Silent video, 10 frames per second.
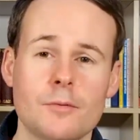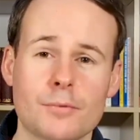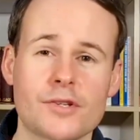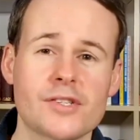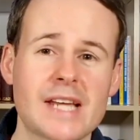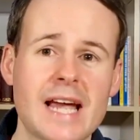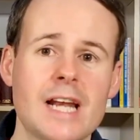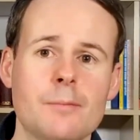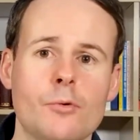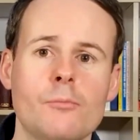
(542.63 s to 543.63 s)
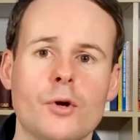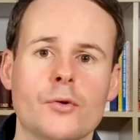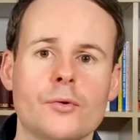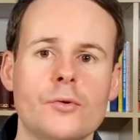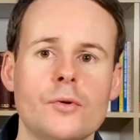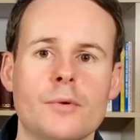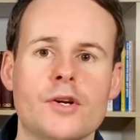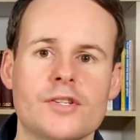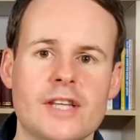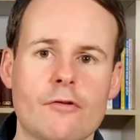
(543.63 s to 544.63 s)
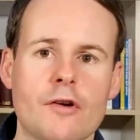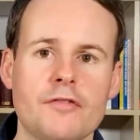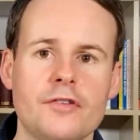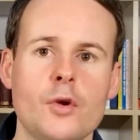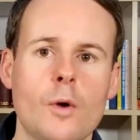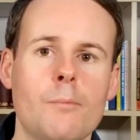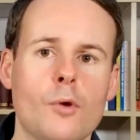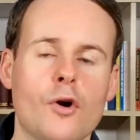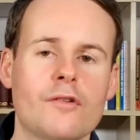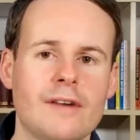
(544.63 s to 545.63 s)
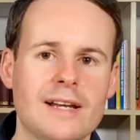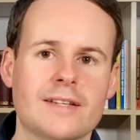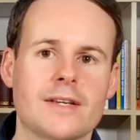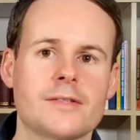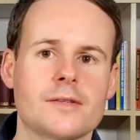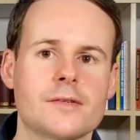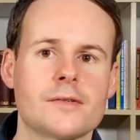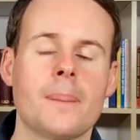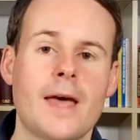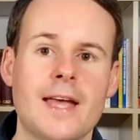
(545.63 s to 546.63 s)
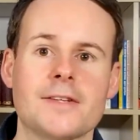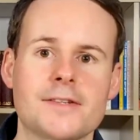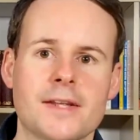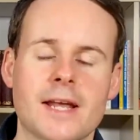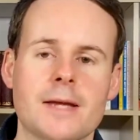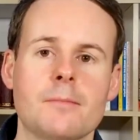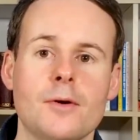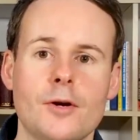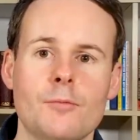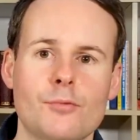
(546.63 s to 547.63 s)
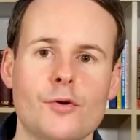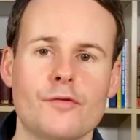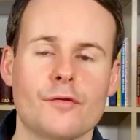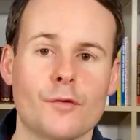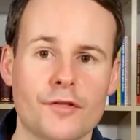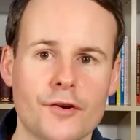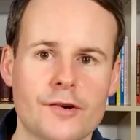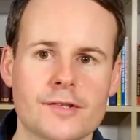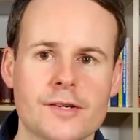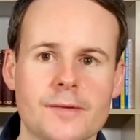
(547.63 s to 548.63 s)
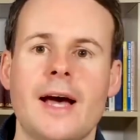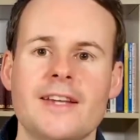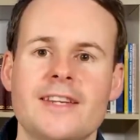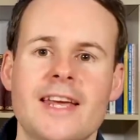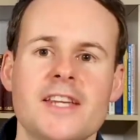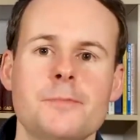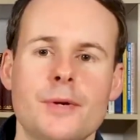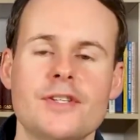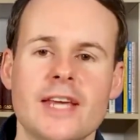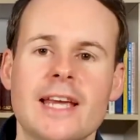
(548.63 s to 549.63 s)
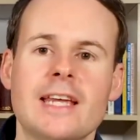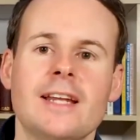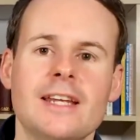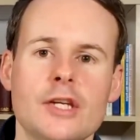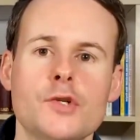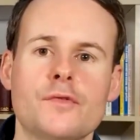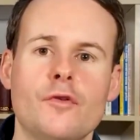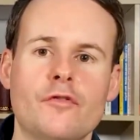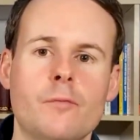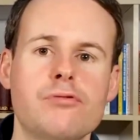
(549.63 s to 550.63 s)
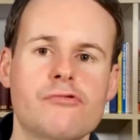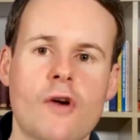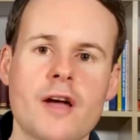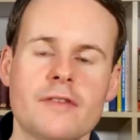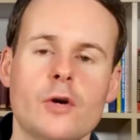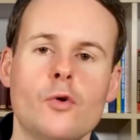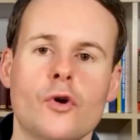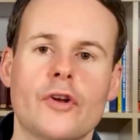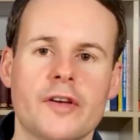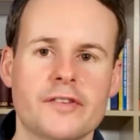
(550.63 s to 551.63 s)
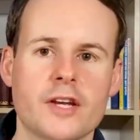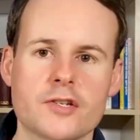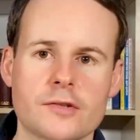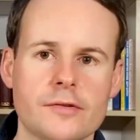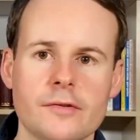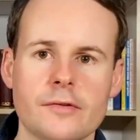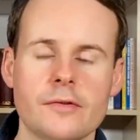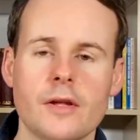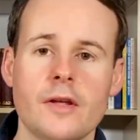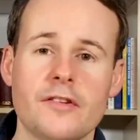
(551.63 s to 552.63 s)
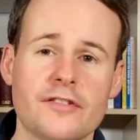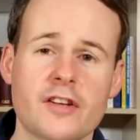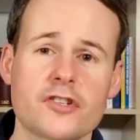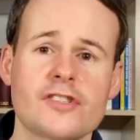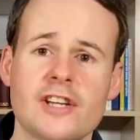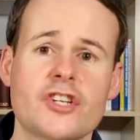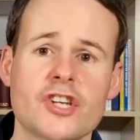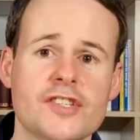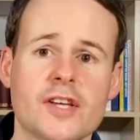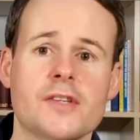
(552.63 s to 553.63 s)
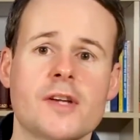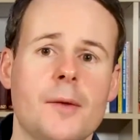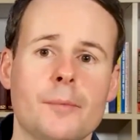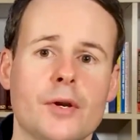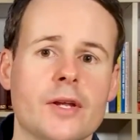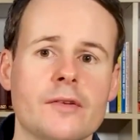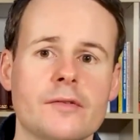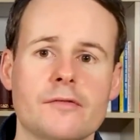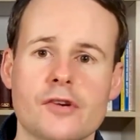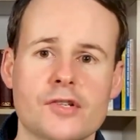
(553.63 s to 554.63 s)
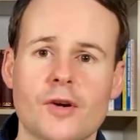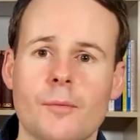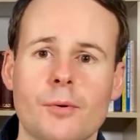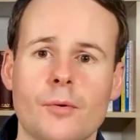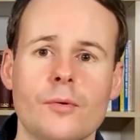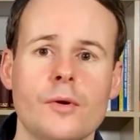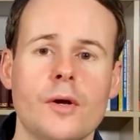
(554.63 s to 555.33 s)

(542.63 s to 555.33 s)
but scalable model because there are fewer block validators, hence the name proof of authority. And it is particularly useful for private organizations, such as logistics companies, for example,